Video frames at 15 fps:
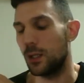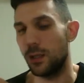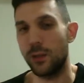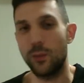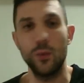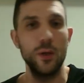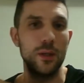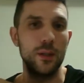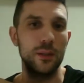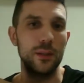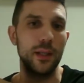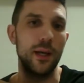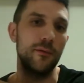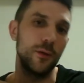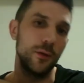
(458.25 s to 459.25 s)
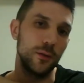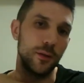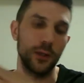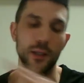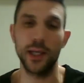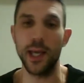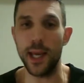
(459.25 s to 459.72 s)
like where they have all the
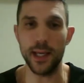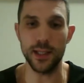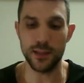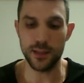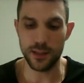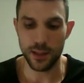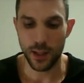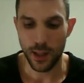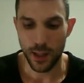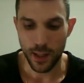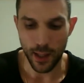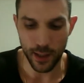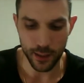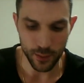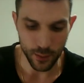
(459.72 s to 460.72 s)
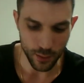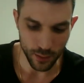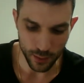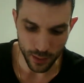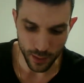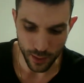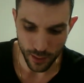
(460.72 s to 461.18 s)
arcades and
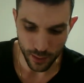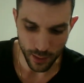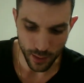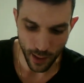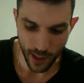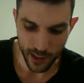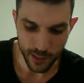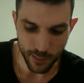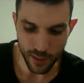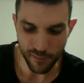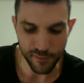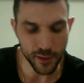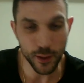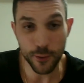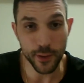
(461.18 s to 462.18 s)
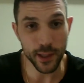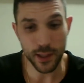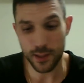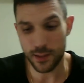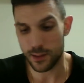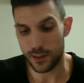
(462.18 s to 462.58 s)
all the anime figurines.